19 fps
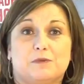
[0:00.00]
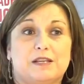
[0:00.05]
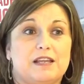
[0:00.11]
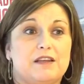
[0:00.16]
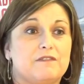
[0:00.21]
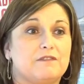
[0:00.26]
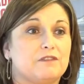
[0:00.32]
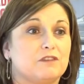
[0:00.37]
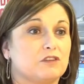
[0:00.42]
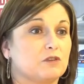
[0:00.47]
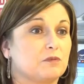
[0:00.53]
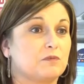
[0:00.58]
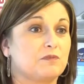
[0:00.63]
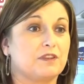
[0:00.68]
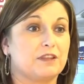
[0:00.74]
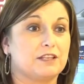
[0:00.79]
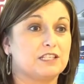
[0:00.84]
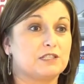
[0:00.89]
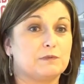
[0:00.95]
We have little
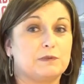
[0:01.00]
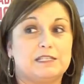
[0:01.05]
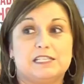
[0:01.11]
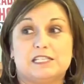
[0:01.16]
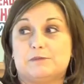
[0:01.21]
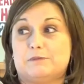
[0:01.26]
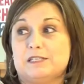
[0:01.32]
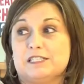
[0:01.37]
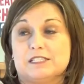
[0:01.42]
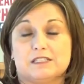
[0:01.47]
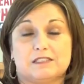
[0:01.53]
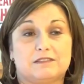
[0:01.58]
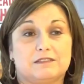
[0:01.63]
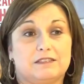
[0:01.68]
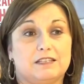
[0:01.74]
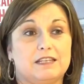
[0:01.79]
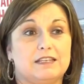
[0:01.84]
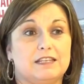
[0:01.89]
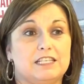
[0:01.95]
things we need to be done,
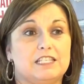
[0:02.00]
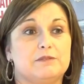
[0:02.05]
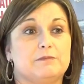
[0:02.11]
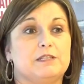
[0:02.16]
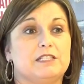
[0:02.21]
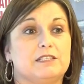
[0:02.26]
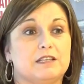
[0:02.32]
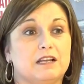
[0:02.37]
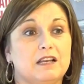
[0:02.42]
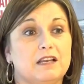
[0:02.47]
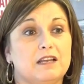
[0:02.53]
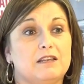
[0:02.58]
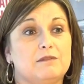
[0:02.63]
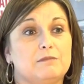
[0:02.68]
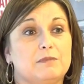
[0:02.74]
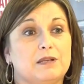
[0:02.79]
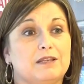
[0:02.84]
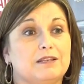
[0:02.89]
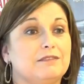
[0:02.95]
that need to be
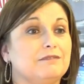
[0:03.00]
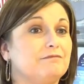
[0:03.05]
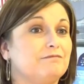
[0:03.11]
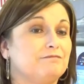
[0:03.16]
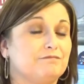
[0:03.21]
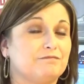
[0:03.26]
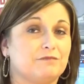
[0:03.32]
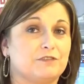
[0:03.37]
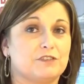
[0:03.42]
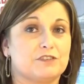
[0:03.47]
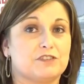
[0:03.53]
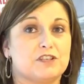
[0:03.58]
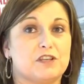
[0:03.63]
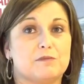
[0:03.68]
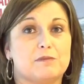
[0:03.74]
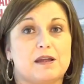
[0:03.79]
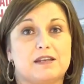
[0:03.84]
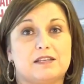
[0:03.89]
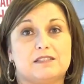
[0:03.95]
done, but there's
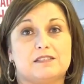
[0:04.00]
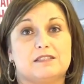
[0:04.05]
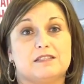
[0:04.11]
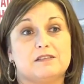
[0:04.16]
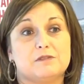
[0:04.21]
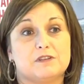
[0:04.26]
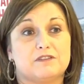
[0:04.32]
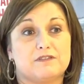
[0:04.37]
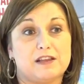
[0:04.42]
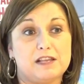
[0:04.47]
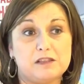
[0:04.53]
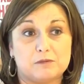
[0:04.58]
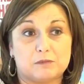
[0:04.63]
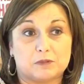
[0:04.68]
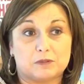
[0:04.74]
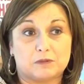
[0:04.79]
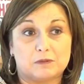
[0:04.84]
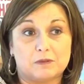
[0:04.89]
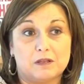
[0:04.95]
nobody to do it
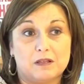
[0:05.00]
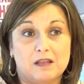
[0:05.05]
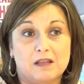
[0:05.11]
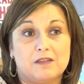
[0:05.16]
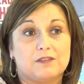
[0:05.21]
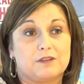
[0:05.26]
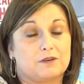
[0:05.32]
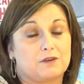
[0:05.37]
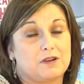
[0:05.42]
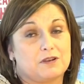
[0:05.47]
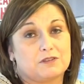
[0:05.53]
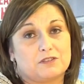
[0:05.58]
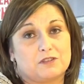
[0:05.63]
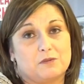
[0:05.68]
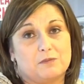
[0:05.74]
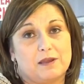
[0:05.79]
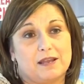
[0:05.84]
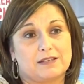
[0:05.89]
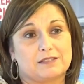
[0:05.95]
available. They're
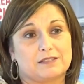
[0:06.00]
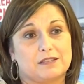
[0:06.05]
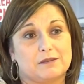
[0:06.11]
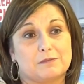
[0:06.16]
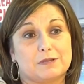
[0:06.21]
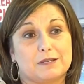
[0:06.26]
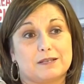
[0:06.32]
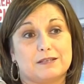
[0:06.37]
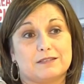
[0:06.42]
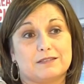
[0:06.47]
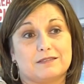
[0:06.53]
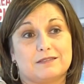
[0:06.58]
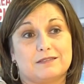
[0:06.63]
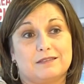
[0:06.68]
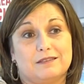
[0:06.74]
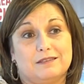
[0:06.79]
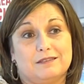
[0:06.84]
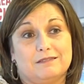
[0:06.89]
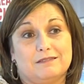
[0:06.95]
also backed up because
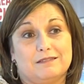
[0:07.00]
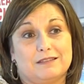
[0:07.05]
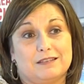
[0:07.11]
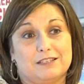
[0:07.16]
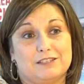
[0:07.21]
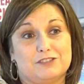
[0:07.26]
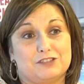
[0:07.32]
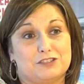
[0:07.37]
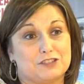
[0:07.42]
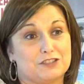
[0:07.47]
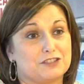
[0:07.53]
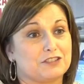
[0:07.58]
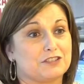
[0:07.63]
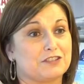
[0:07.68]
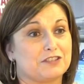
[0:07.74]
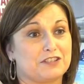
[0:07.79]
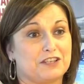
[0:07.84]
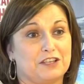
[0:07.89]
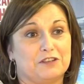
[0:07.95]
it's just a
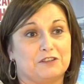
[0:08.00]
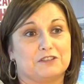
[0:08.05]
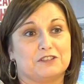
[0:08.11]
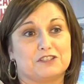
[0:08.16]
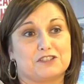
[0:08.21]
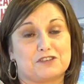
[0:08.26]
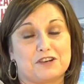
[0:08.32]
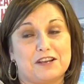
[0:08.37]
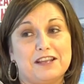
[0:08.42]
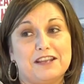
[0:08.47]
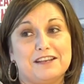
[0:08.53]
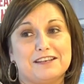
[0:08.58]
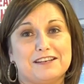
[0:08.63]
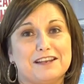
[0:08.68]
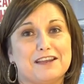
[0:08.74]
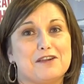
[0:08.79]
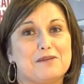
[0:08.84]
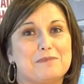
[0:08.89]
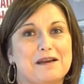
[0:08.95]
skill in the trade.
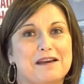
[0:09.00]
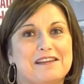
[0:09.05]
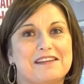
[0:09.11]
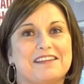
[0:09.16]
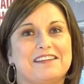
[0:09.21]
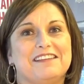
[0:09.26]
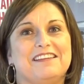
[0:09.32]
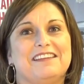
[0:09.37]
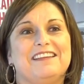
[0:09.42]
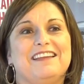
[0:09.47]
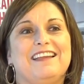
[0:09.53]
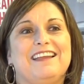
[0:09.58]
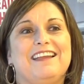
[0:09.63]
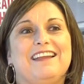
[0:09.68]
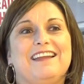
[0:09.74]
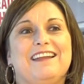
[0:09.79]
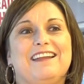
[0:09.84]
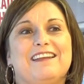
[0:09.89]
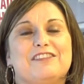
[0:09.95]
Nobody,
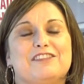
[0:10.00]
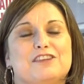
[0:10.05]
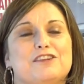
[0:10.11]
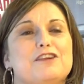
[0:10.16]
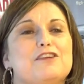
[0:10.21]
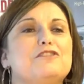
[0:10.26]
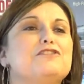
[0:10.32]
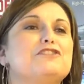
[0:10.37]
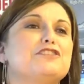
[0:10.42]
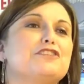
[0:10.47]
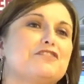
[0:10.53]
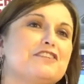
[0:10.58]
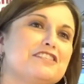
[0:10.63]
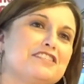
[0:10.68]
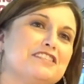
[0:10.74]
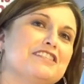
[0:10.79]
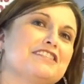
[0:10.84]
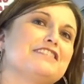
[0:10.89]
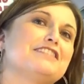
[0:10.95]
the younger
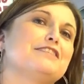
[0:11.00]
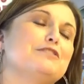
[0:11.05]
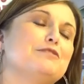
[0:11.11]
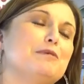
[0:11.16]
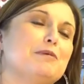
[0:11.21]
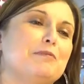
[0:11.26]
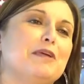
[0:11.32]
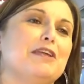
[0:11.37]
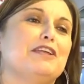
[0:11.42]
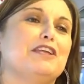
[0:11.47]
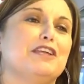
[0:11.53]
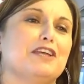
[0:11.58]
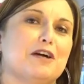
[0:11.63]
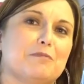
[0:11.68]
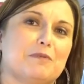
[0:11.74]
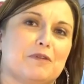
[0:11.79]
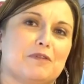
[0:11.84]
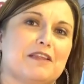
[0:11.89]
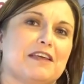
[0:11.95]
generation doesn't seem to be picking
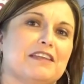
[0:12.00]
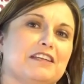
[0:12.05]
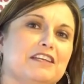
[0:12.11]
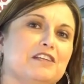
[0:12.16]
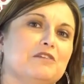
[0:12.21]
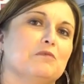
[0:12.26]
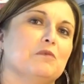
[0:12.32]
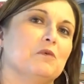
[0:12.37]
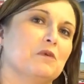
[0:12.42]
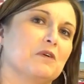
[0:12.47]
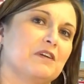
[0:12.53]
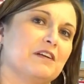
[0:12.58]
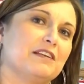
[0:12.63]
up on that anymore.